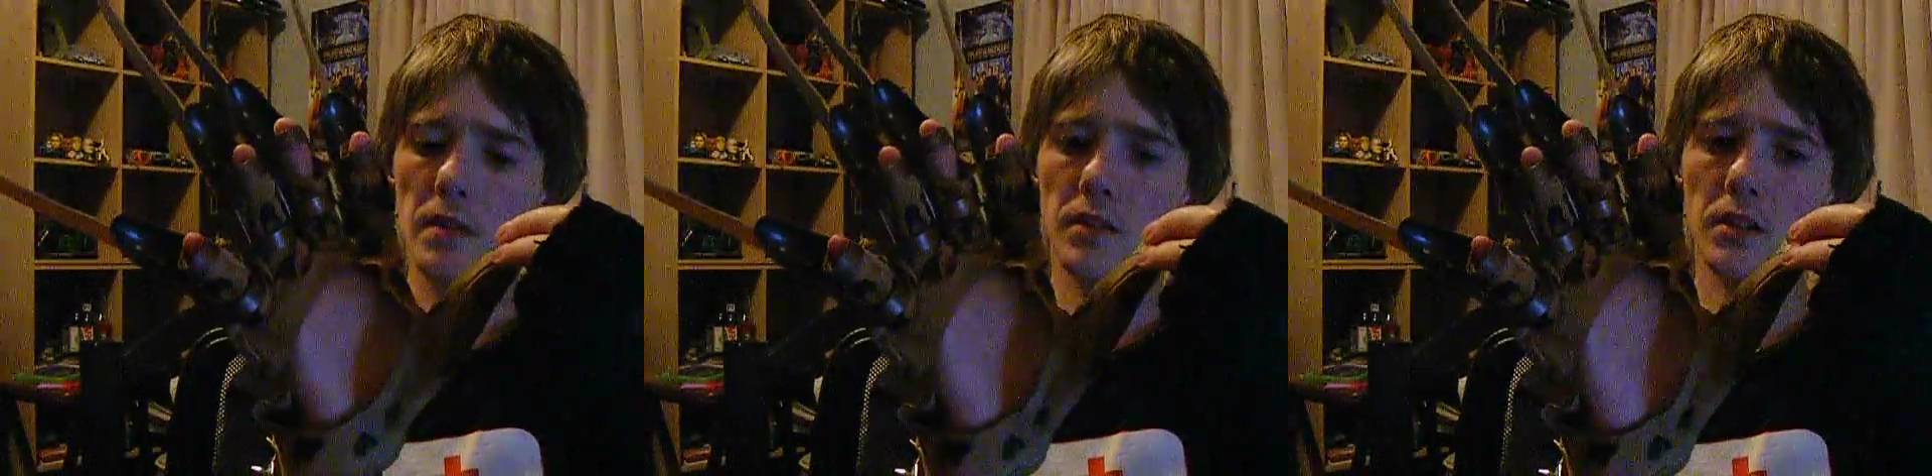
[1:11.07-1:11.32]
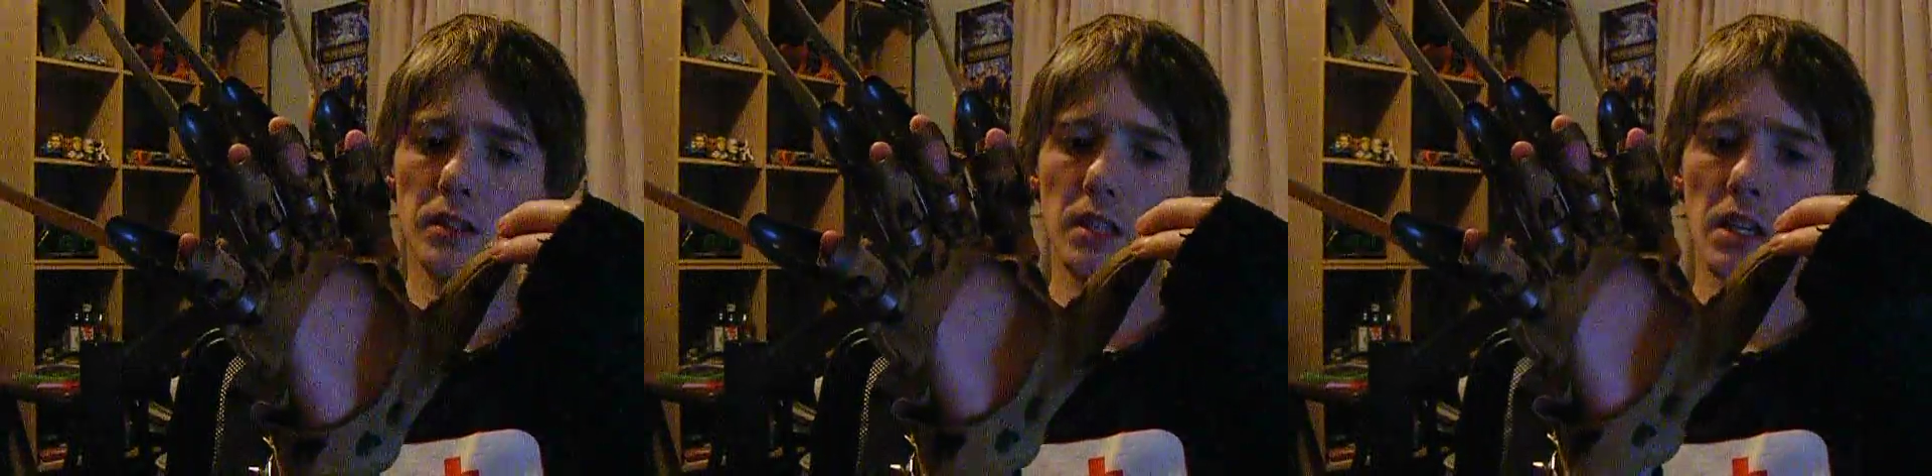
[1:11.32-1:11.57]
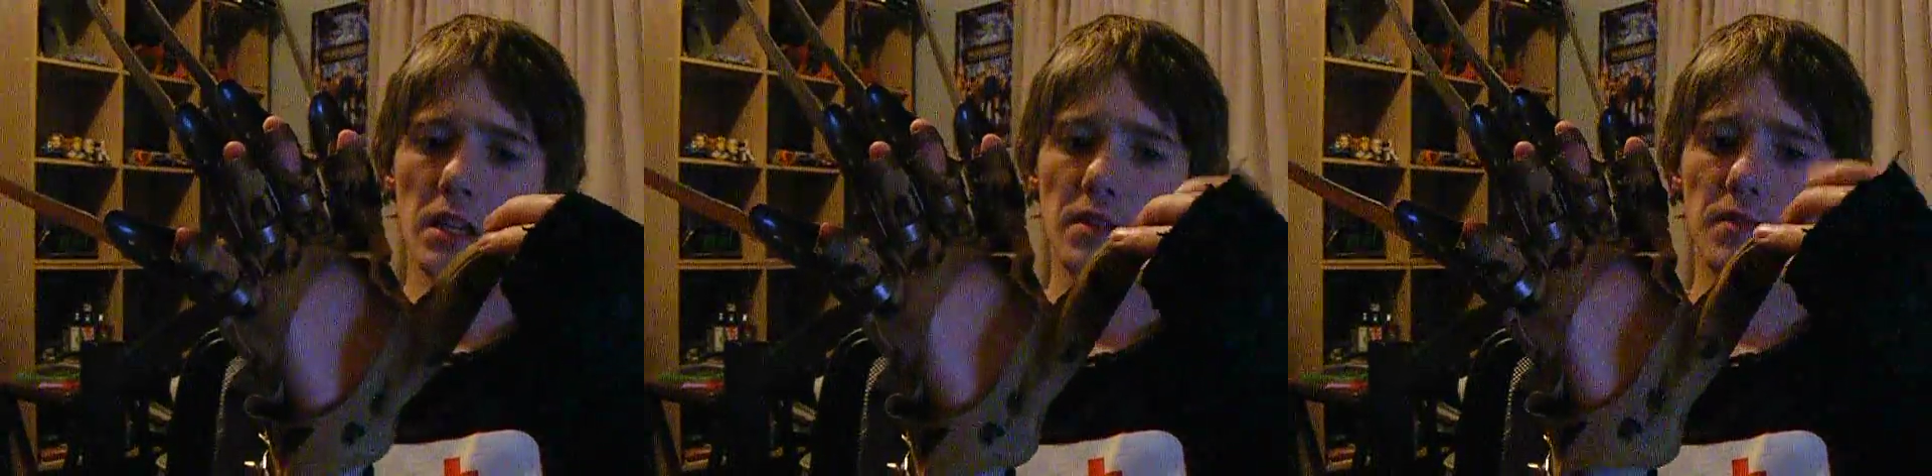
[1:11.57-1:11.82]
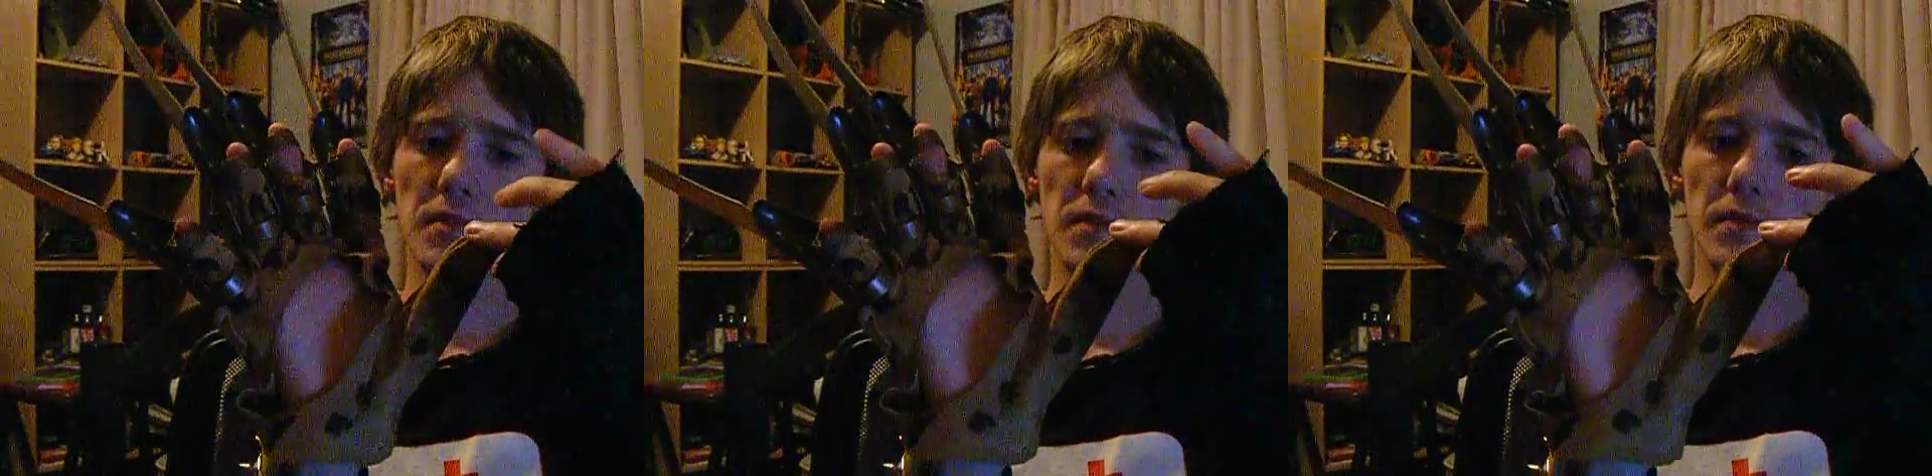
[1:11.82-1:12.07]
Feels
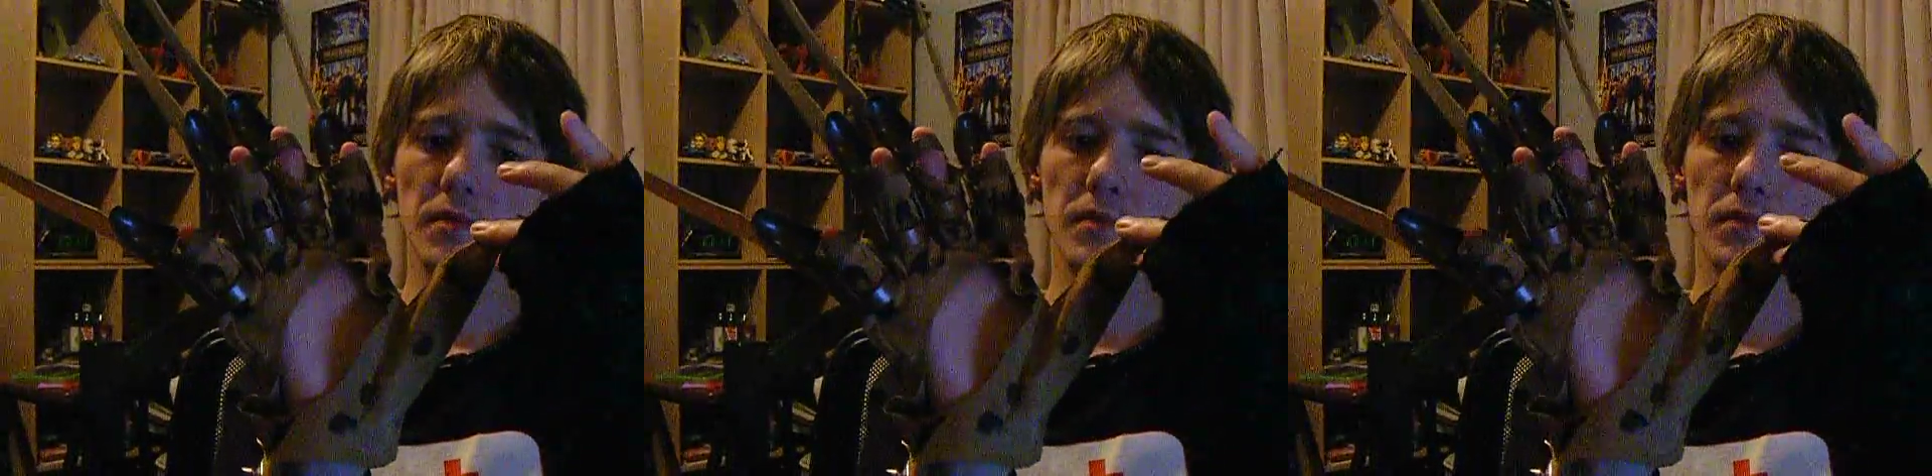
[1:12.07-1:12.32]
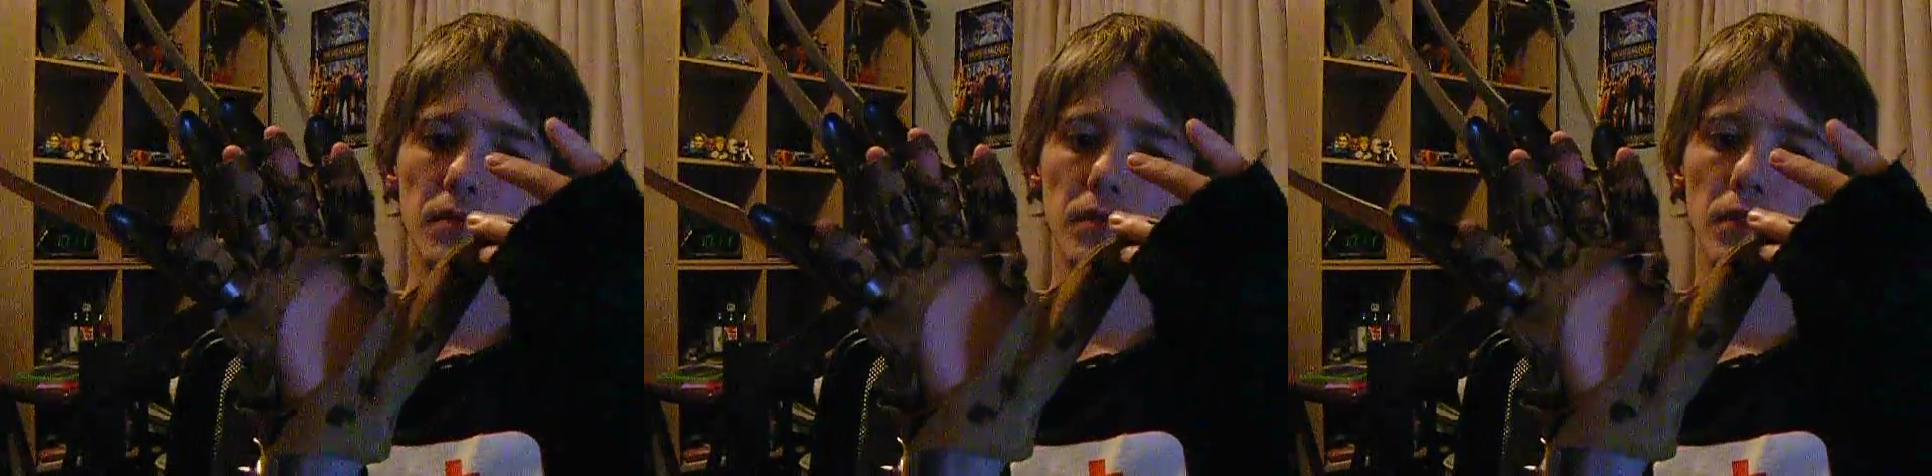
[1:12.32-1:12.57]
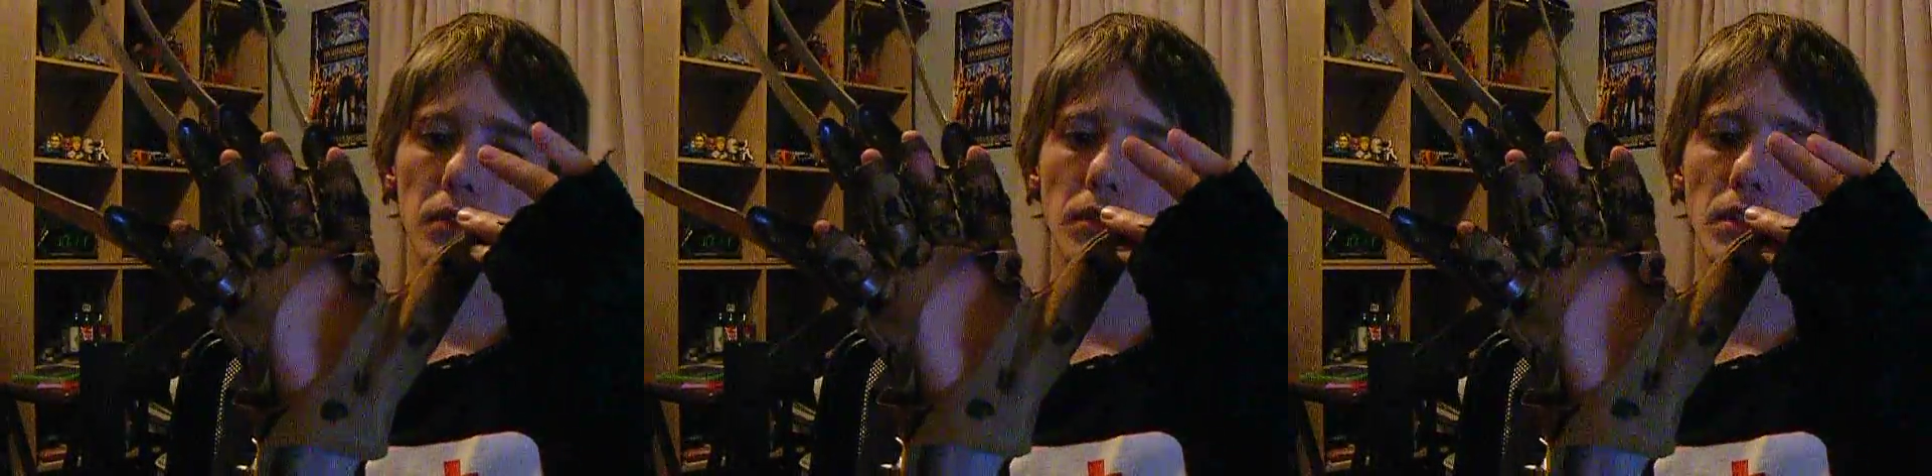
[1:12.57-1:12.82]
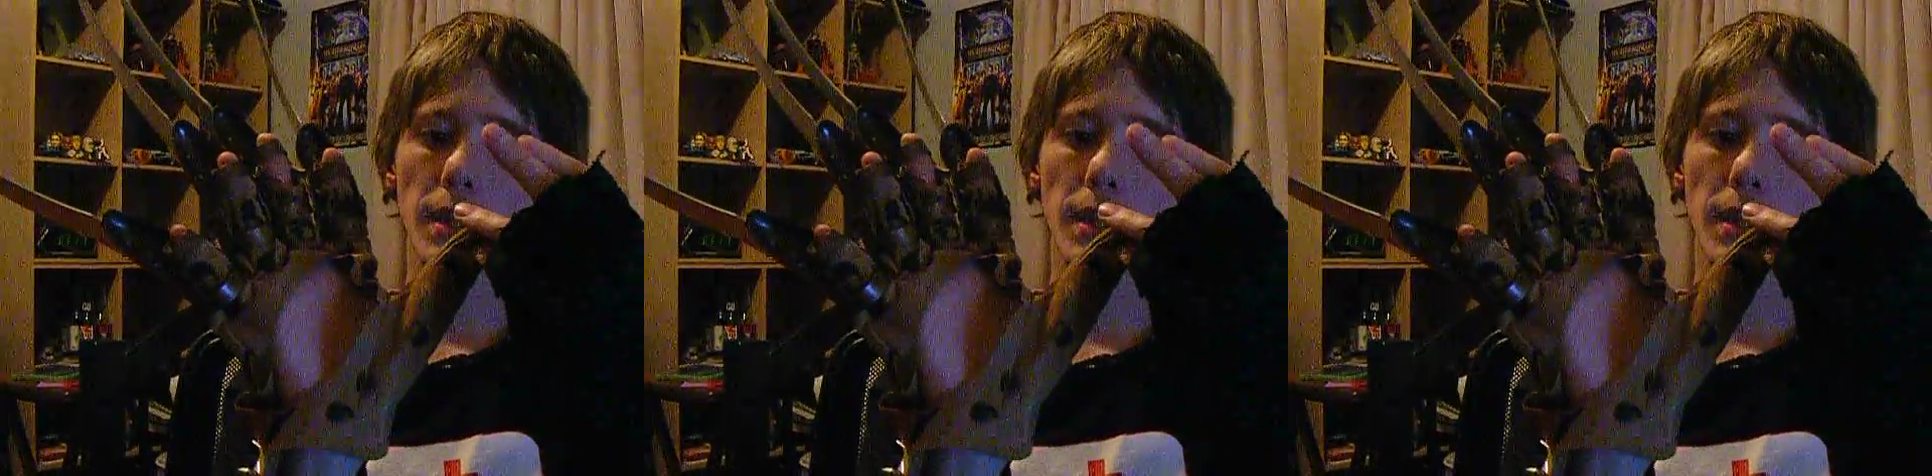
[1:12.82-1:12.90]
kind of too